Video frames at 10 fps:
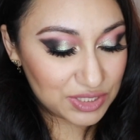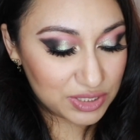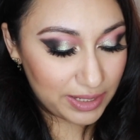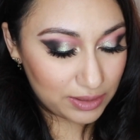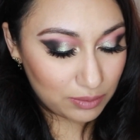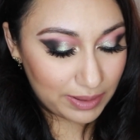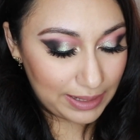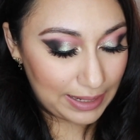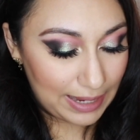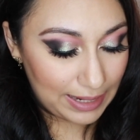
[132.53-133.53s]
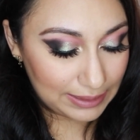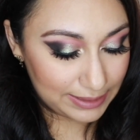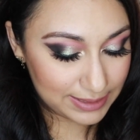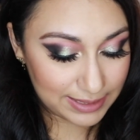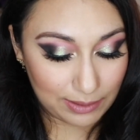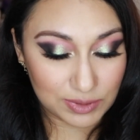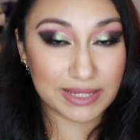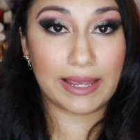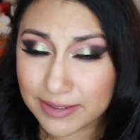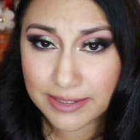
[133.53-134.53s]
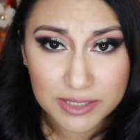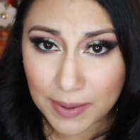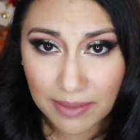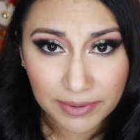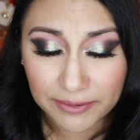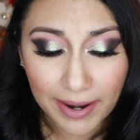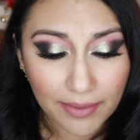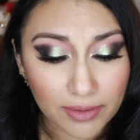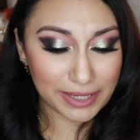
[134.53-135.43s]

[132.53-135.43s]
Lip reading: shade on my eyelids, I was like, is this Mcgrath?